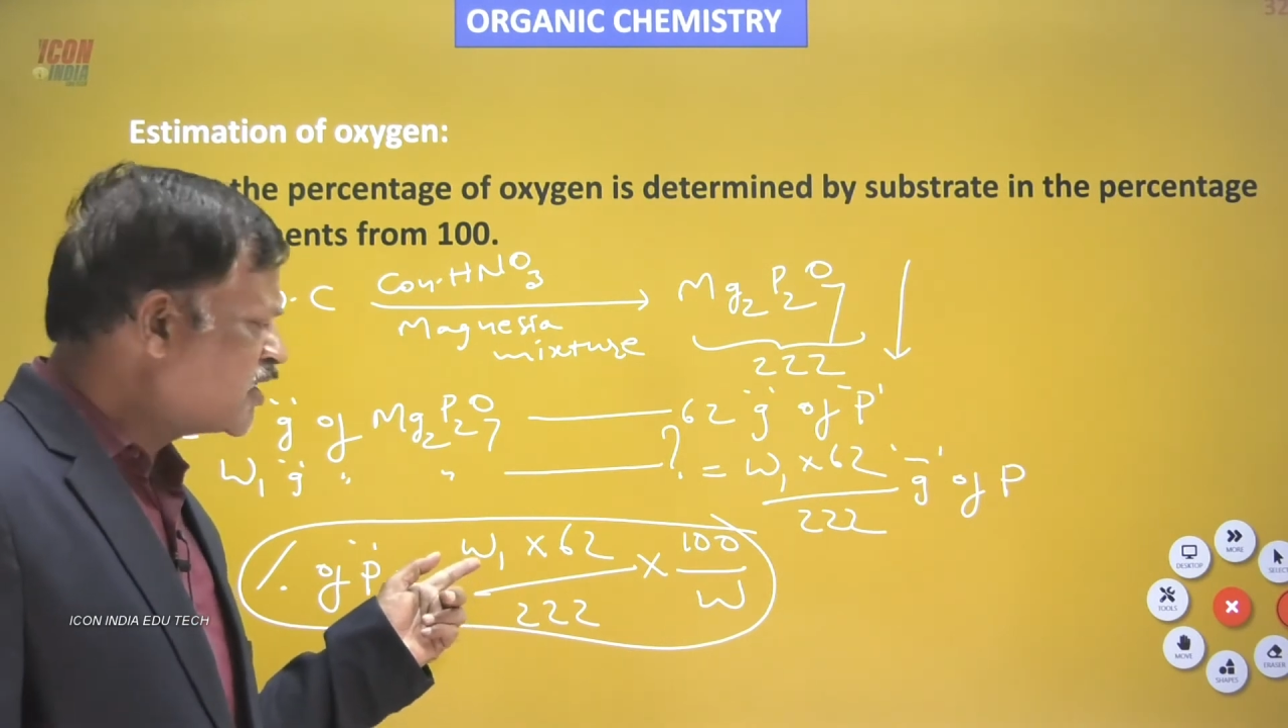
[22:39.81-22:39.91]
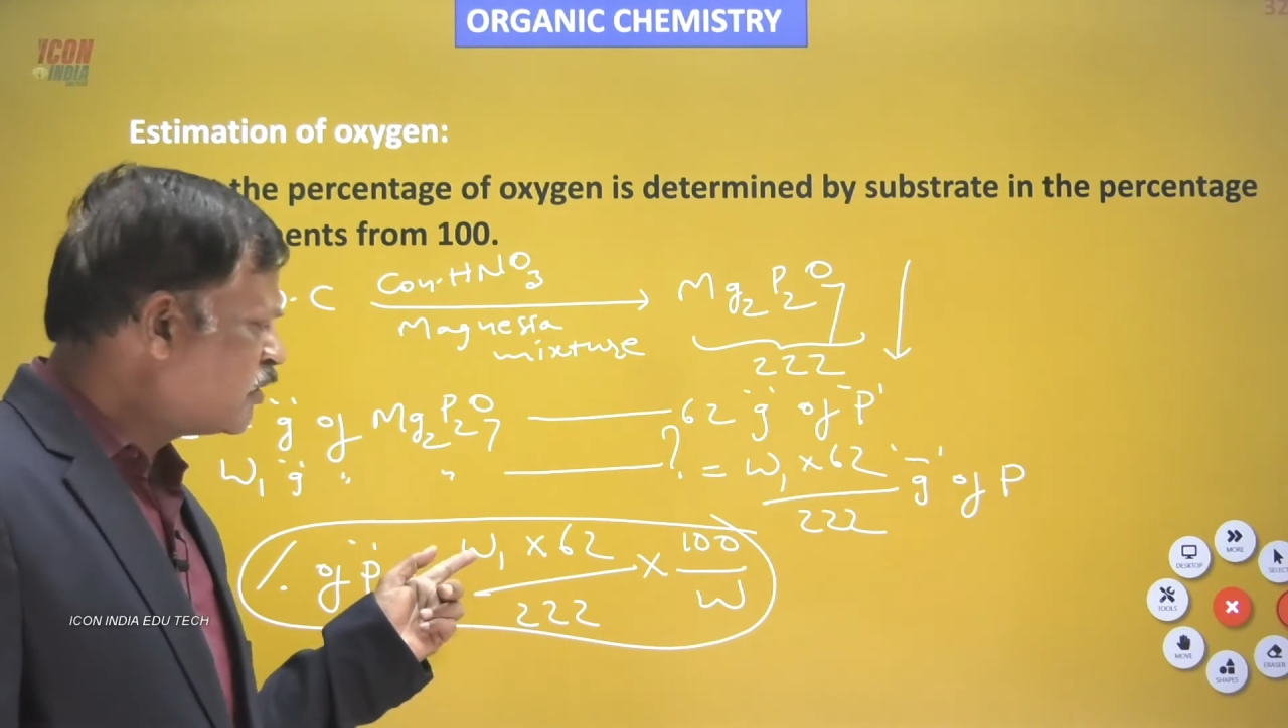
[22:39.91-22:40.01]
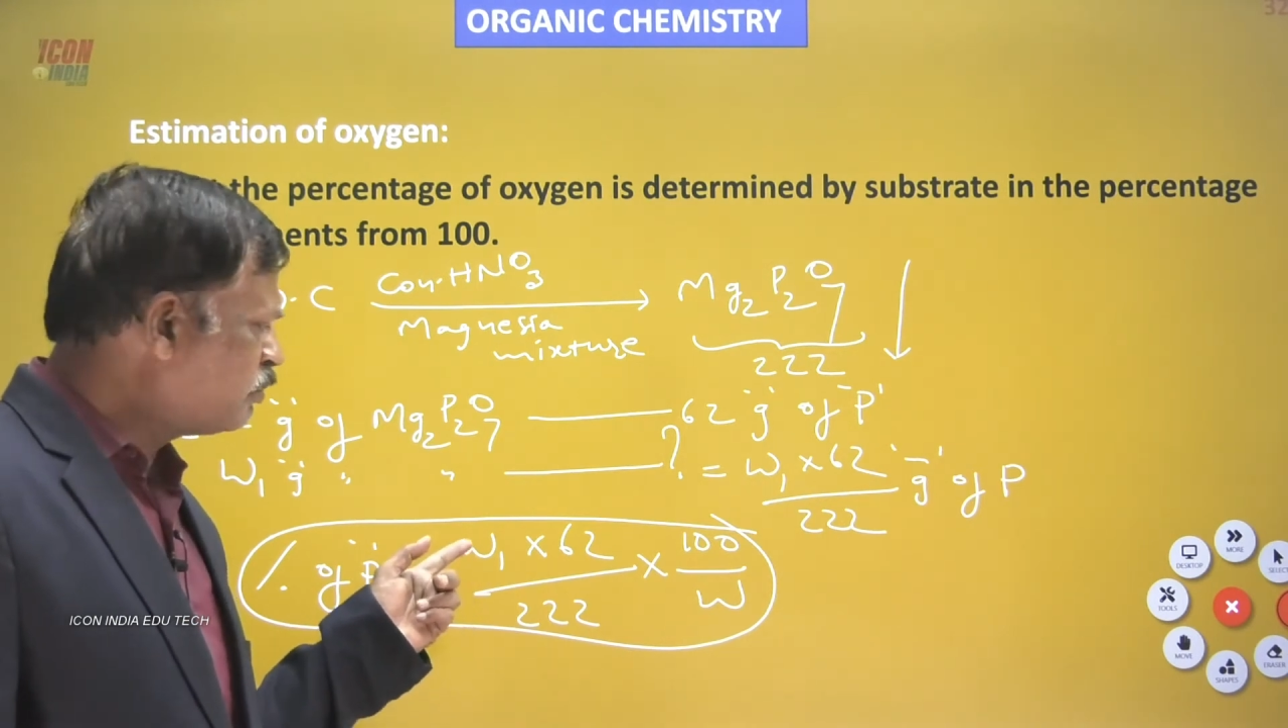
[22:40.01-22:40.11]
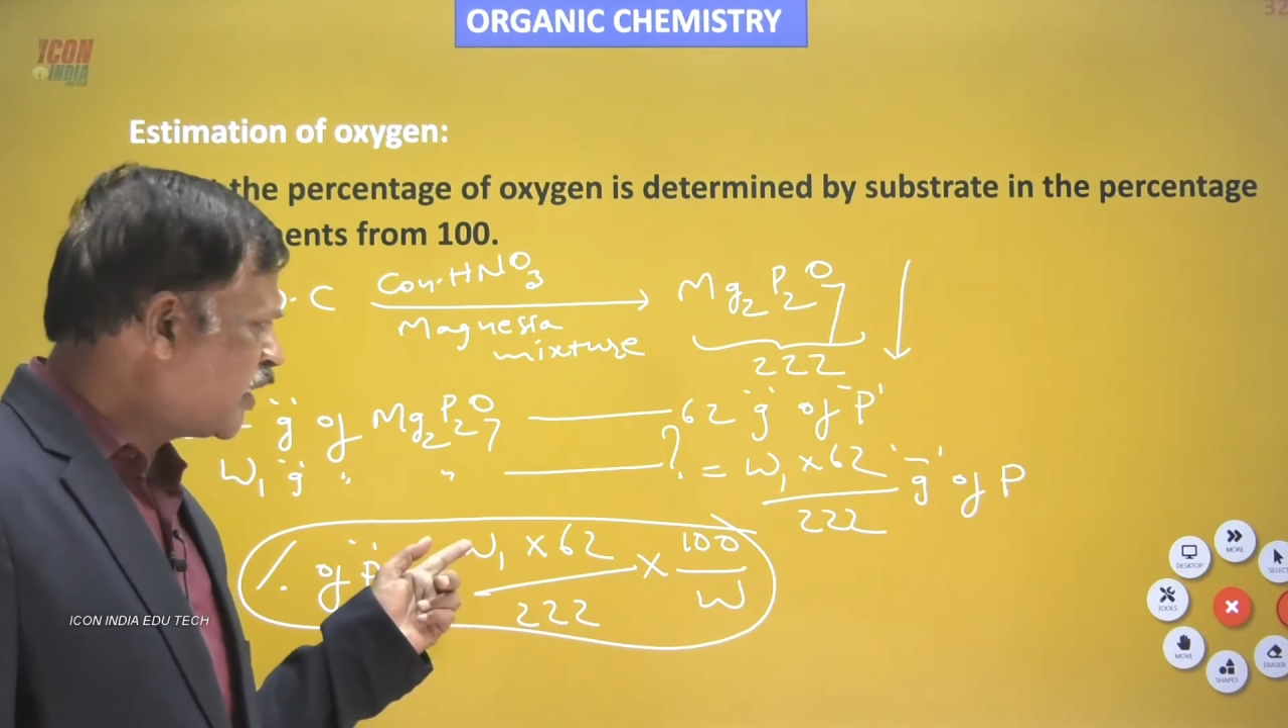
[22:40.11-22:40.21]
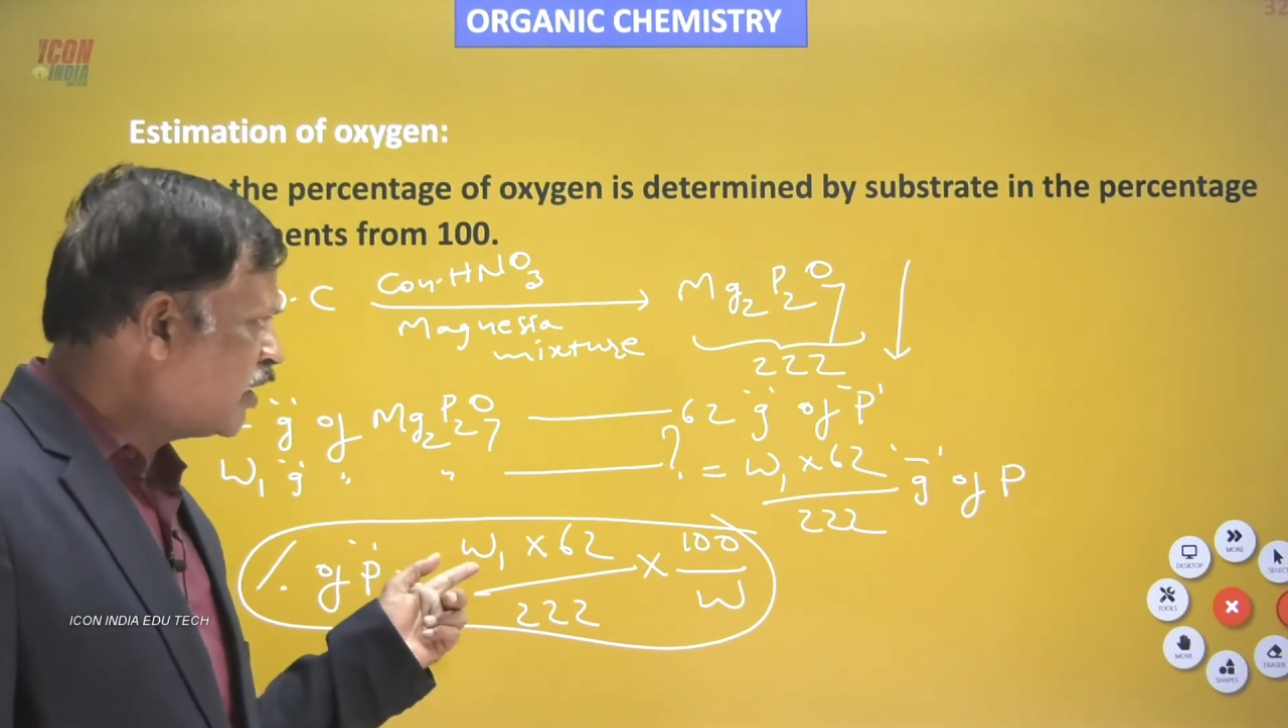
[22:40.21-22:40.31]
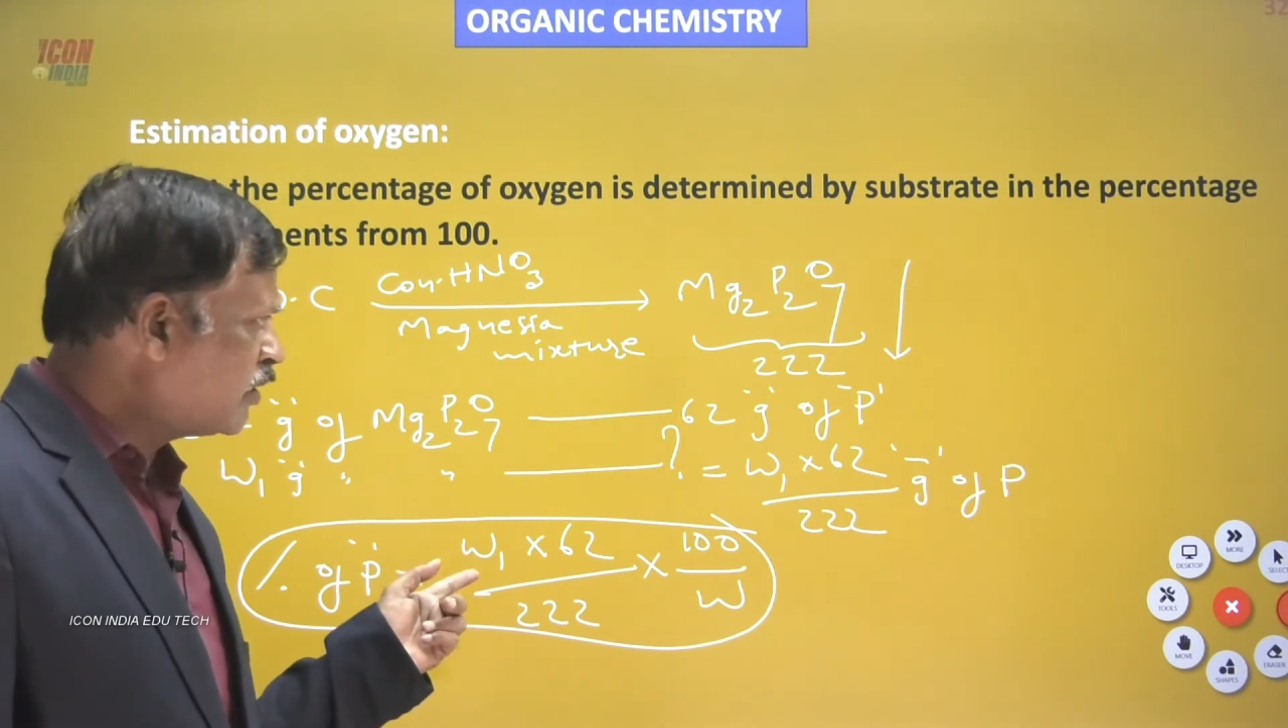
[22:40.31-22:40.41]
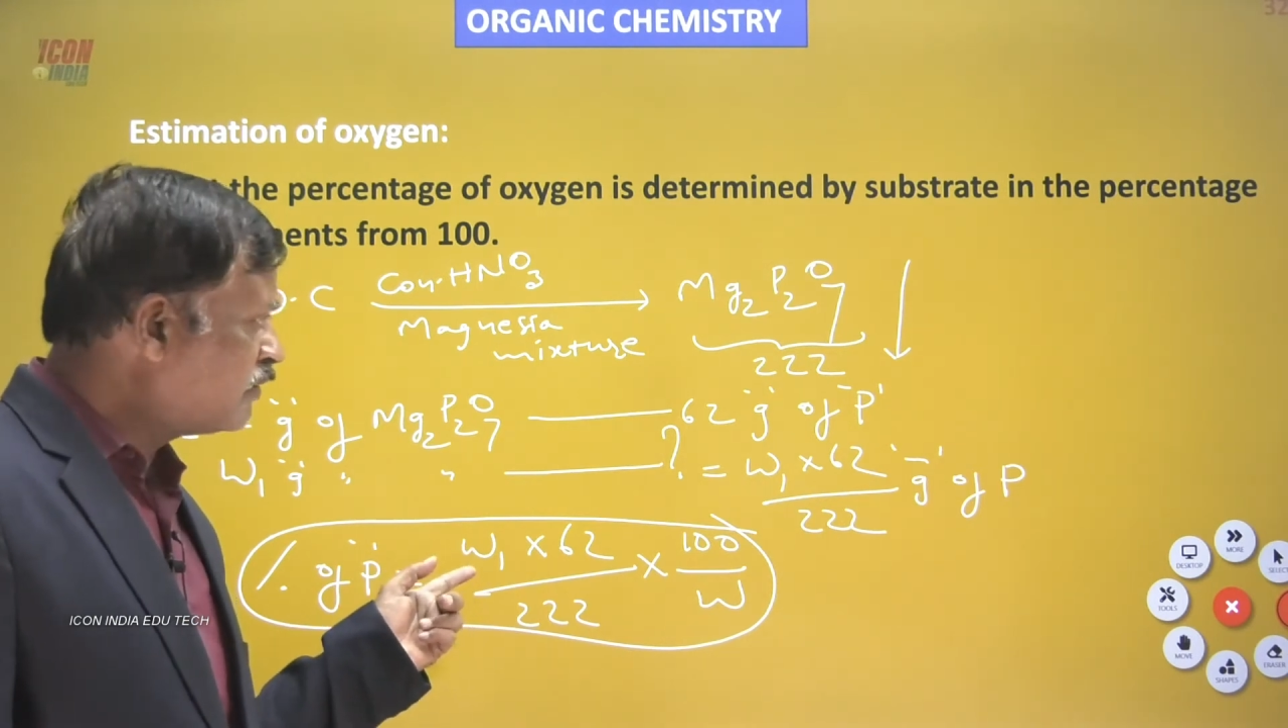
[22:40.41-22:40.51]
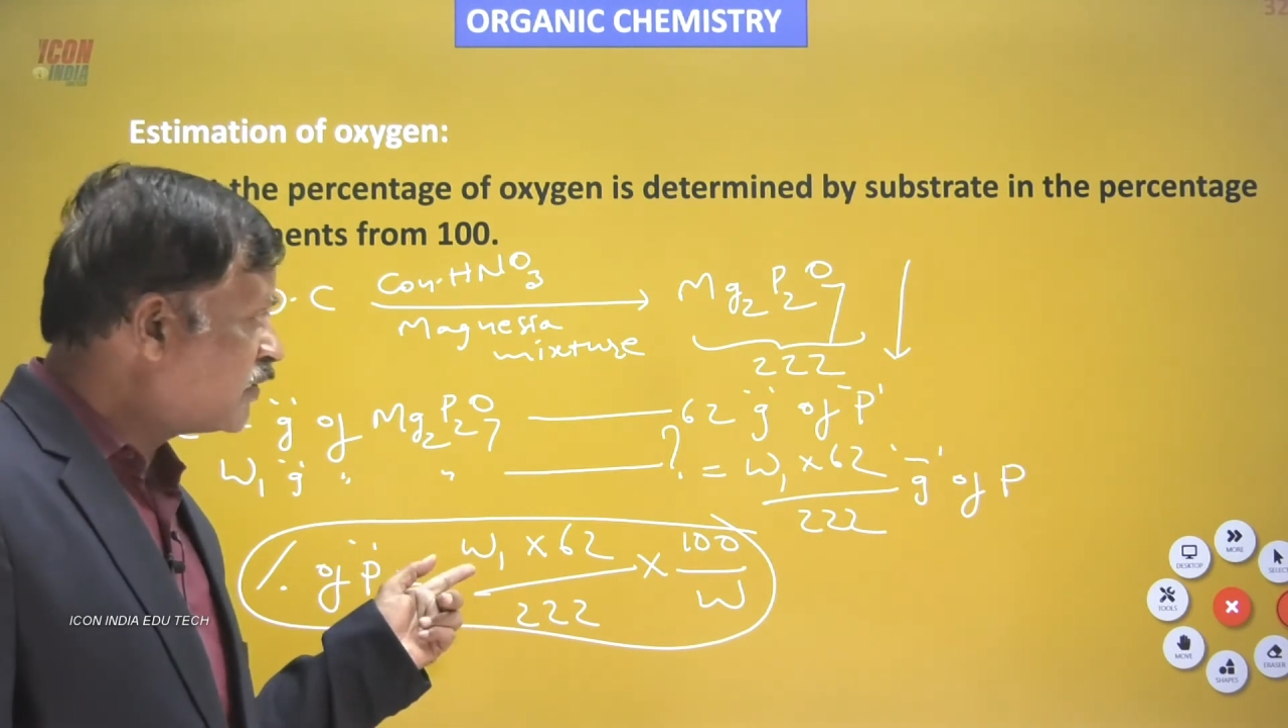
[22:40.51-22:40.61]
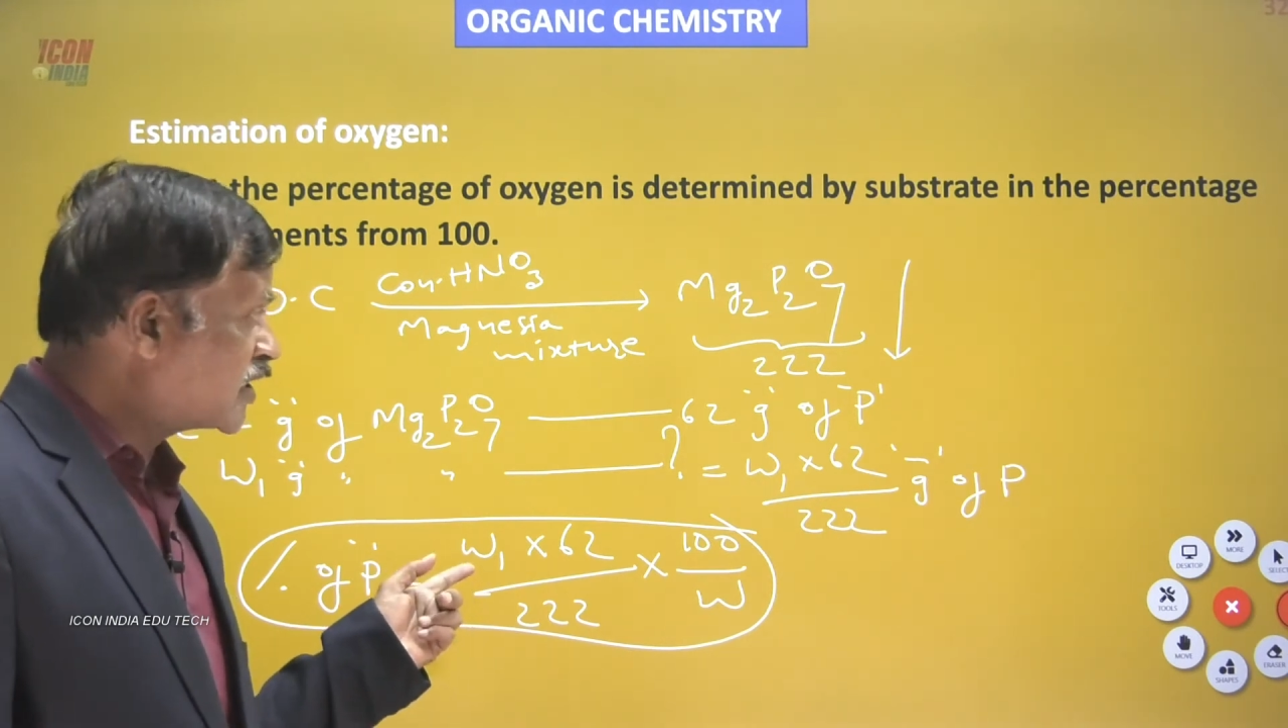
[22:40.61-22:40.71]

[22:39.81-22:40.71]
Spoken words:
magnesium